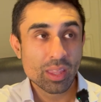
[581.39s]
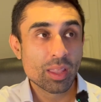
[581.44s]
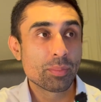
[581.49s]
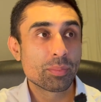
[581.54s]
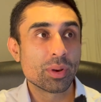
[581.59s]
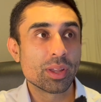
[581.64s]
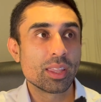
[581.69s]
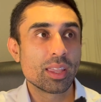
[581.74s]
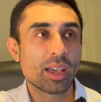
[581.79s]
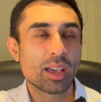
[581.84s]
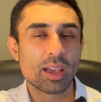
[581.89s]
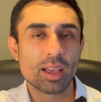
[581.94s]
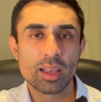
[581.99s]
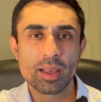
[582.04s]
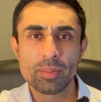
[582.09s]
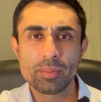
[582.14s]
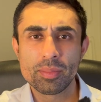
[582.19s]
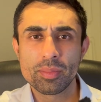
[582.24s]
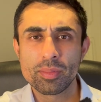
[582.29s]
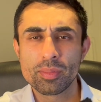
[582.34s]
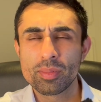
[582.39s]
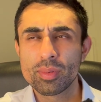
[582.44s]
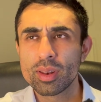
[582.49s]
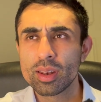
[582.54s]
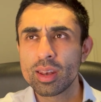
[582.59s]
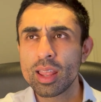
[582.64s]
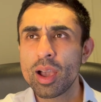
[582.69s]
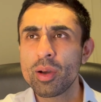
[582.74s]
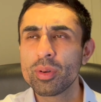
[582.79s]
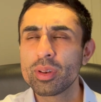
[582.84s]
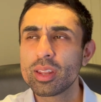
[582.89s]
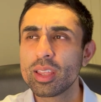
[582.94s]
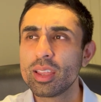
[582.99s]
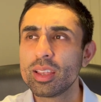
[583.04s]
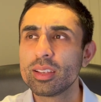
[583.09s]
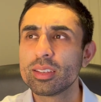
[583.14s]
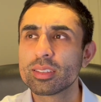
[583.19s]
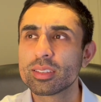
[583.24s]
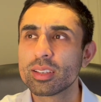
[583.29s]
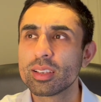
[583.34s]
But yeah,
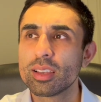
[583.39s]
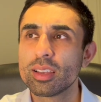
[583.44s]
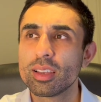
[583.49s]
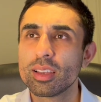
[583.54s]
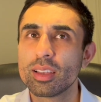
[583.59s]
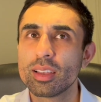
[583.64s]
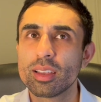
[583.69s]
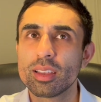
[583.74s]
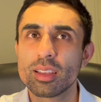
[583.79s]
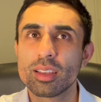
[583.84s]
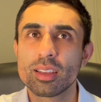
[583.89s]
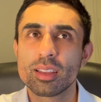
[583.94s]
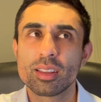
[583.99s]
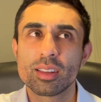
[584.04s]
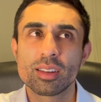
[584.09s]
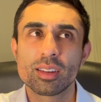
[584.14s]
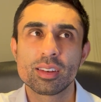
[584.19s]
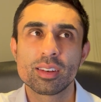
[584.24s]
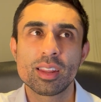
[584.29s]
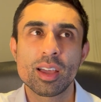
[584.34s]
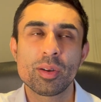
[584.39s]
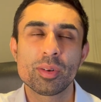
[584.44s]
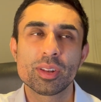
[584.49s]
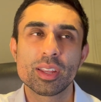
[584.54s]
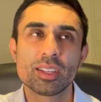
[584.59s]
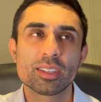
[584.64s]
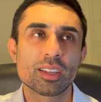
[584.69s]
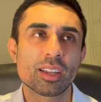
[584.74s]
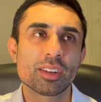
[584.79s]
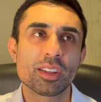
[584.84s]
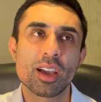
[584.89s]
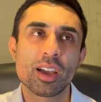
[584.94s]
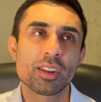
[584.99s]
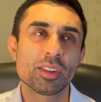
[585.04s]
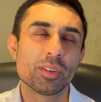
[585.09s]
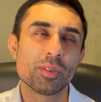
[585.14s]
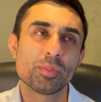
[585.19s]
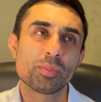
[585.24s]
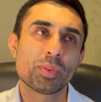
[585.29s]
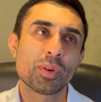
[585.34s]
nowadays I
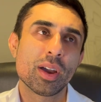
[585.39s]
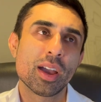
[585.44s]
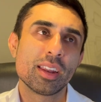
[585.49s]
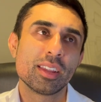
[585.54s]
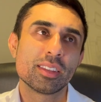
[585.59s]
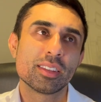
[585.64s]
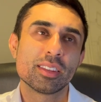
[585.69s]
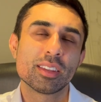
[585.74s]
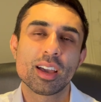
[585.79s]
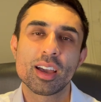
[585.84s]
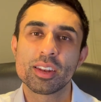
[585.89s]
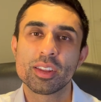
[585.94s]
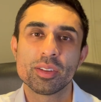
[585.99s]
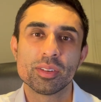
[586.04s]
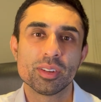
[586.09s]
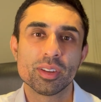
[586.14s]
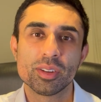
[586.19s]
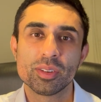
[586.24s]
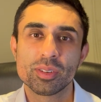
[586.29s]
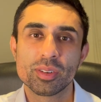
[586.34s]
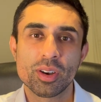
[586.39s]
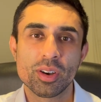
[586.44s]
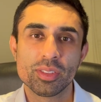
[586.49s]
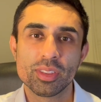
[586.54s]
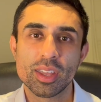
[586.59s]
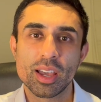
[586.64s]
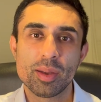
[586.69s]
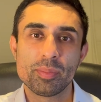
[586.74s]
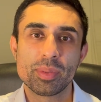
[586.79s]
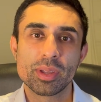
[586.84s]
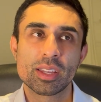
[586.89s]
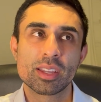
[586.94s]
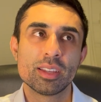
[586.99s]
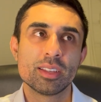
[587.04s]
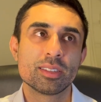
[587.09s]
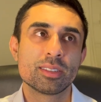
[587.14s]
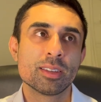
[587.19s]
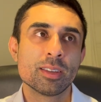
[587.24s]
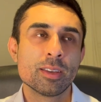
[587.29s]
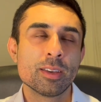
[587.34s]
don't put anything that I don't know on that,
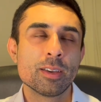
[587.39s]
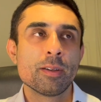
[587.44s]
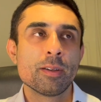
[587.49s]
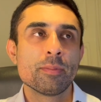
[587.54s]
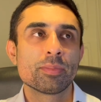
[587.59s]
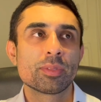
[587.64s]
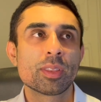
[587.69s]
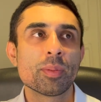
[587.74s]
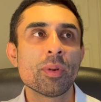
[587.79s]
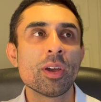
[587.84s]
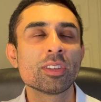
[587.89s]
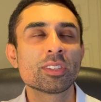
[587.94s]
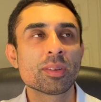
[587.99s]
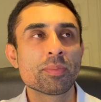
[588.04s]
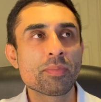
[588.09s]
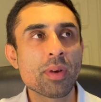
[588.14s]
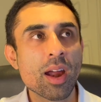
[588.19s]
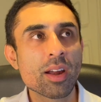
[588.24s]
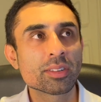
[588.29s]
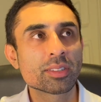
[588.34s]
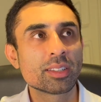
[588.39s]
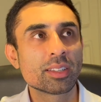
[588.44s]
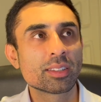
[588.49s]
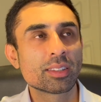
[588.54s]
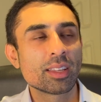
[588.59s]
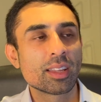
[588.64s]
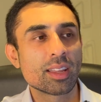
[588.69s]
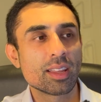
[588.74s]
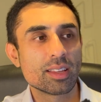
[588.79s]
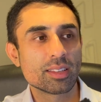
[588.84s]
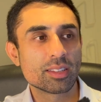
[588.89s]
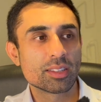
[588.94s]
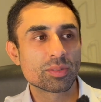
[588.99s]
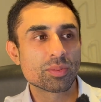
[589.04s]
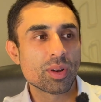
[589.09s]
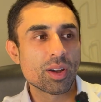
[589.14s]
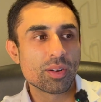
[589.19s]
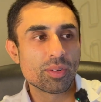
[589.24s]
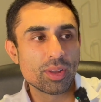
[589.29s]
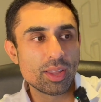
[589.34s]
because the most embarrassing thing is as
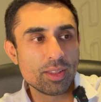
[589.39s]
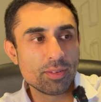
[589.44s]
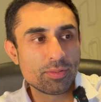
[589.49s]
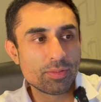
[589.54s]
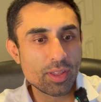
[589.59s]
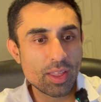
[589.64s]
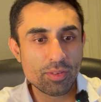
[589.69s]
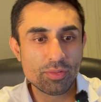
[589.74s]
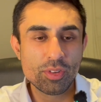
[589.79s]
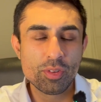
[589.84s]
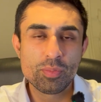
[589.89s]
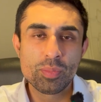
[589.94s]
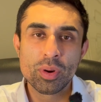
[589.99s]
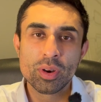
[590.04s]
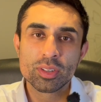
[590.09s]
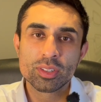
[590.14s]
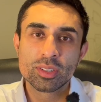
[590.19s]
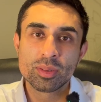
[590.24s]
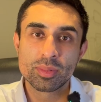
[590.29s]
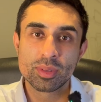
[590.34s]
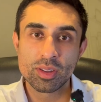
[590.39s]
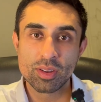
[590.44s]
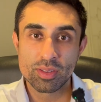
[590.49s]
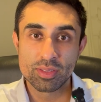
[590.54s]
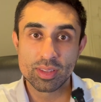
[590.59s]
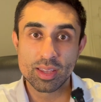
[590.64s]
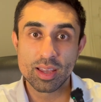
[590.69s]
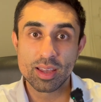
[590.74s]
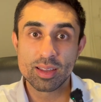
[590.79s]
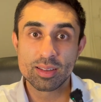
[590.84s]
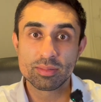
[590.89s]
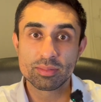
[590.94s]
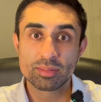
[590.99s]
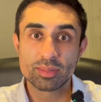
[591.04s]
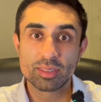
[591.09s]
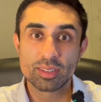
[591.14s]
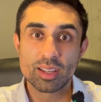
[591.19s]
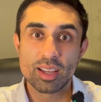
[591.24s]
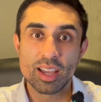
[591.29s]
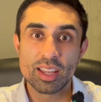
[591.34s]
well, if you put something on there
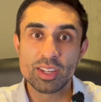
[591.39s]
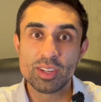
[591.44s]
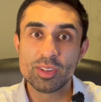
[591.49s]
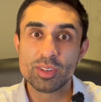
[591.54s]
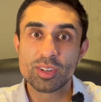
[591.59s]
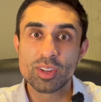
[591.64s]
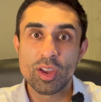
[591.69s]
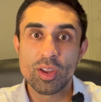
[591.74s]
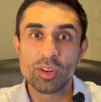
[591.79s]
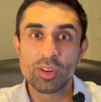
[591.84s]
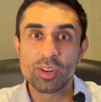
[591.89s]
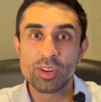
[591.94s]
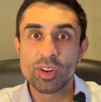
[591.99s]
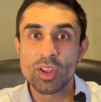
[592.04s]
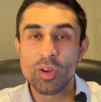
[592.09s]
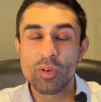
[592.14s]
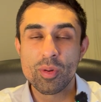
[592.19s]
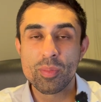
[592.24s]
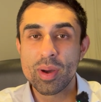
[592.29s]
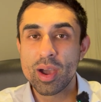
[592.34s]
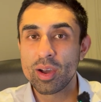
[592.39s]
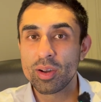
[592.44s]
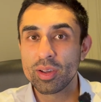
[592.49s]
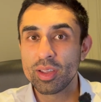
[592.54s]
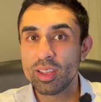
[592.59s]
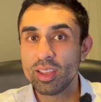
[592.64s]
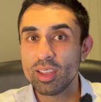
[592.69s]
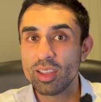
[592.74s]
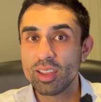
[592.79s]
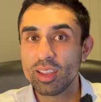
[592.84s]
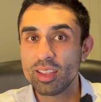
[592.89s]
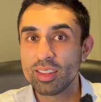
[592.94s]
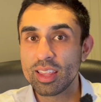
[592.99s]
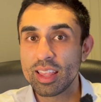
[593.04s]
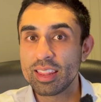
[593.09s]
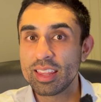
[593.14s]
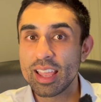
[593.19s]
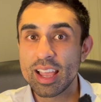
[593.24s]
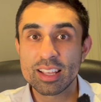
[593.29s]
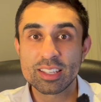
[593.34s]
and you don't know about it and
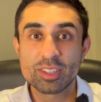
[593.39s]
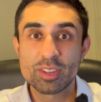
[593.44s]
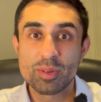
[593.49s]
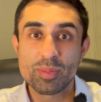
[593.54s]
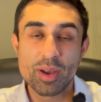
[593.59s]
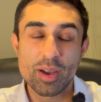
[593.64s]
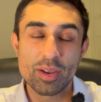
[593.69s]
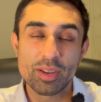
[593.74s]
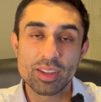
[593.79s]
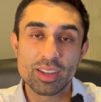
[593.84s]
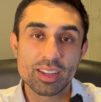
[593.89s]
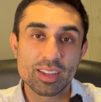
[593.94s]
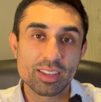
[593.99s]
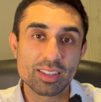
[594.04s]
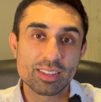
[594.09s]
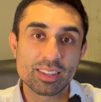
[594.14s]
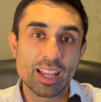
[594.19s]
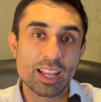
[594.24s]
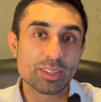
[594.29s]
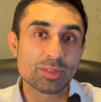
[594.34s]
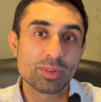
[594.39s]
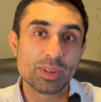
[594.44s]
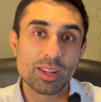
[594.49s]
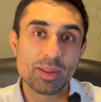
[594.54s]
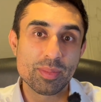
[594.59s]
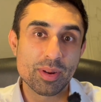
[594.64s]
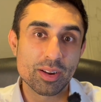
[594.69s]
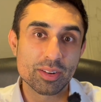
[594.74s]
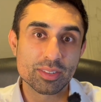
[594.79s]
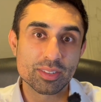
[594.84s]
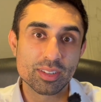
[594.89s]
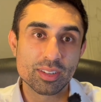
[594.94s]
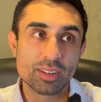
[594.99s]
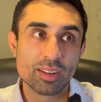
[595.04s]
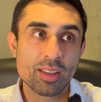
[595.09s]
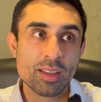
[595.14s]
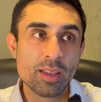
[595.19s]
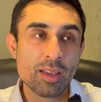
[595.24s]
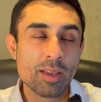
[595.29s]
then they ask you about it, that's really embarrassing.